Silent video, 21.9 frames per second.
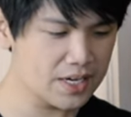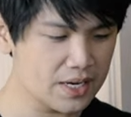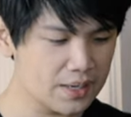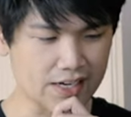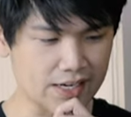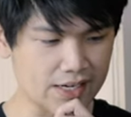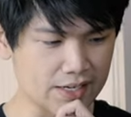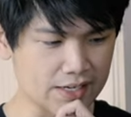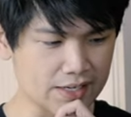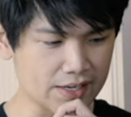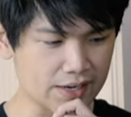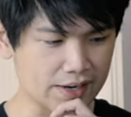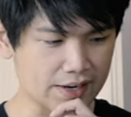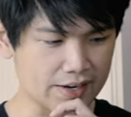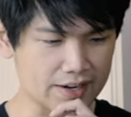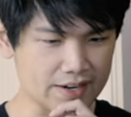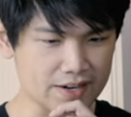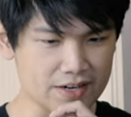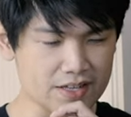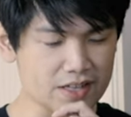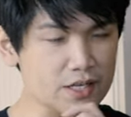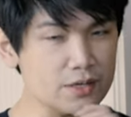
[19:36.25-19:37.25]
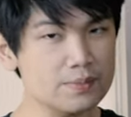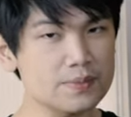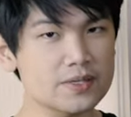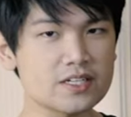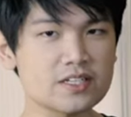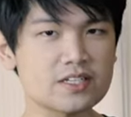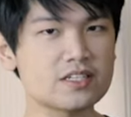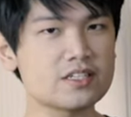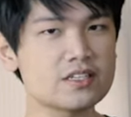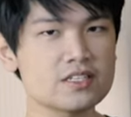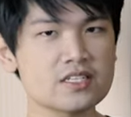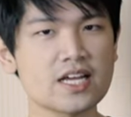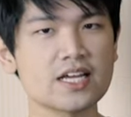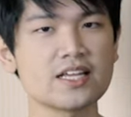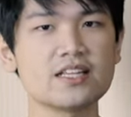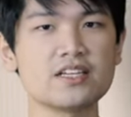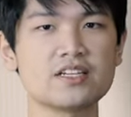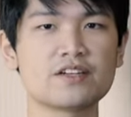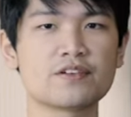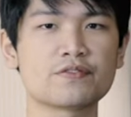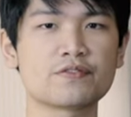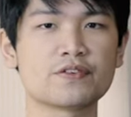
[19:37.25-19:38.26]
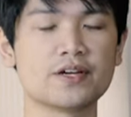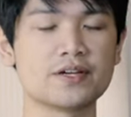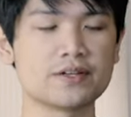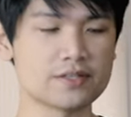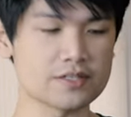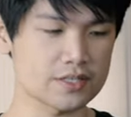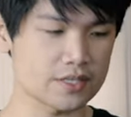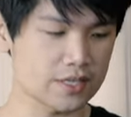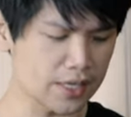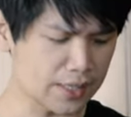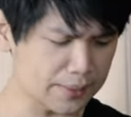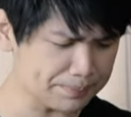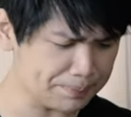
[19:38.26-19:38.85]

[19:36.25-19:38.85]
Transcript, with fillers: uh, a little bit slightly different.